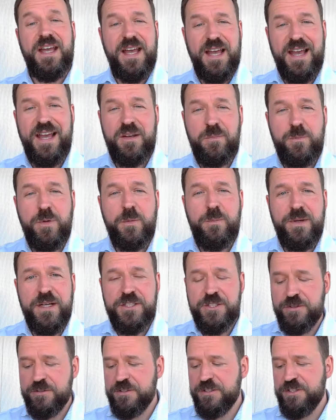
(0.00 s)
and
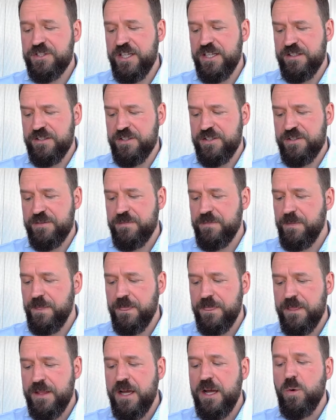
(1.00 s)
perpetual change,
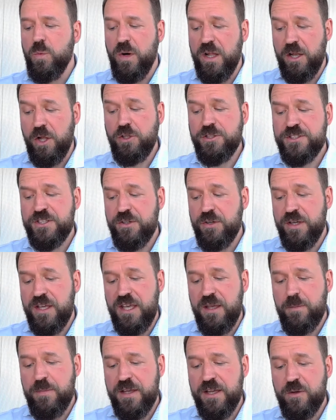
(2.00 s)
while also
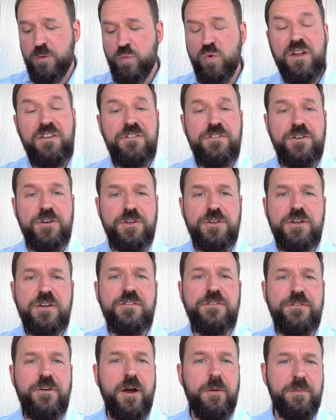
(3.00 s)
keeping one
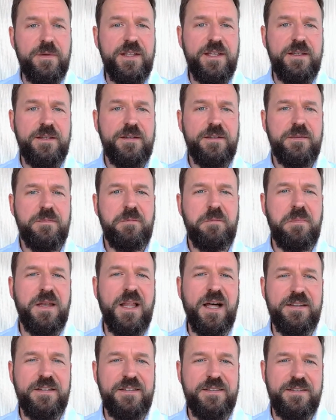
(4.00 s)
foot firmly
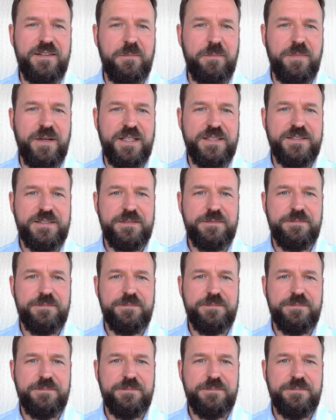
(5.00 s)
planted in the past.